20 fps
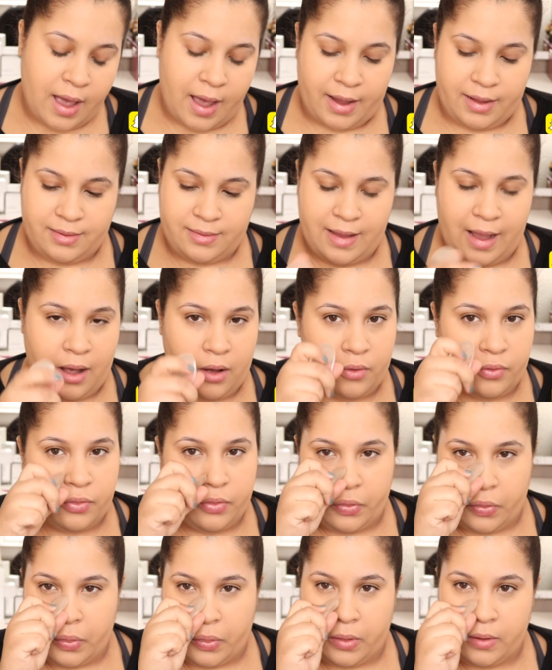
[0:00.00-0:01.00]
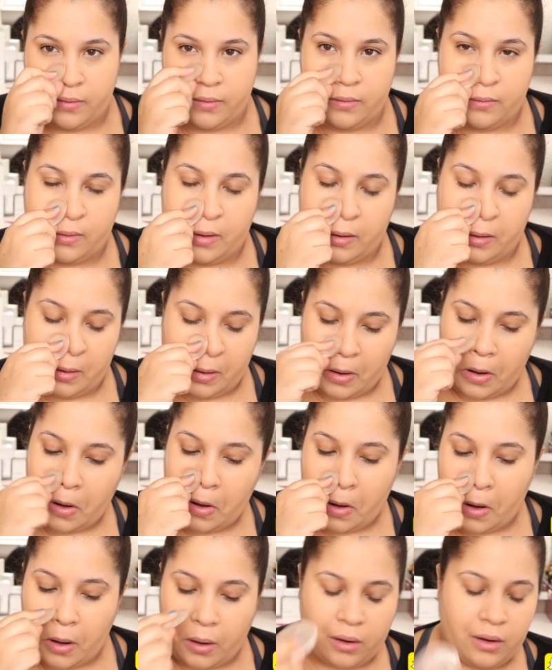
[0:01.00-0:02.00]
I doubt this is gonna,
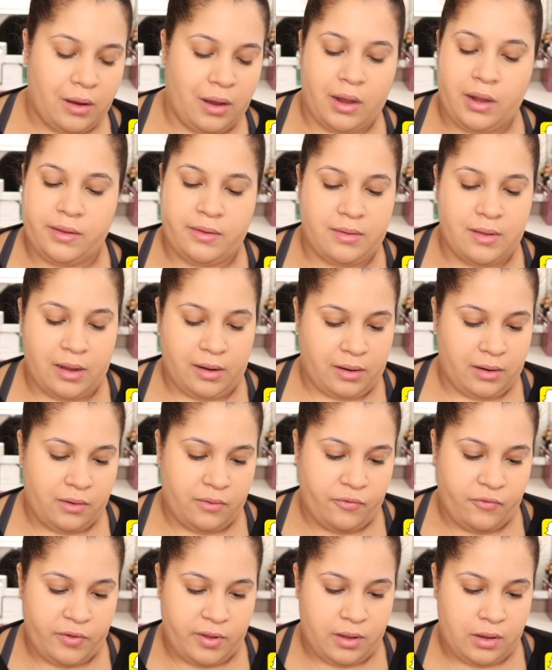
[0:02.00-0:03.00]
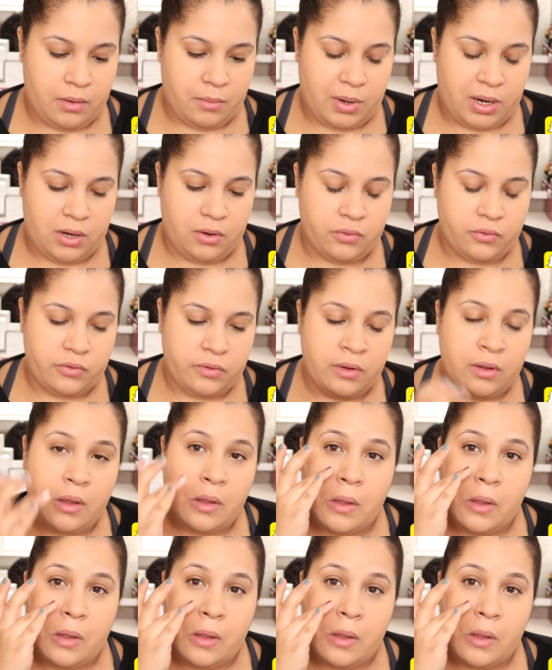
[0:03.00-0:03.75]
it's not gonna fit in my nose.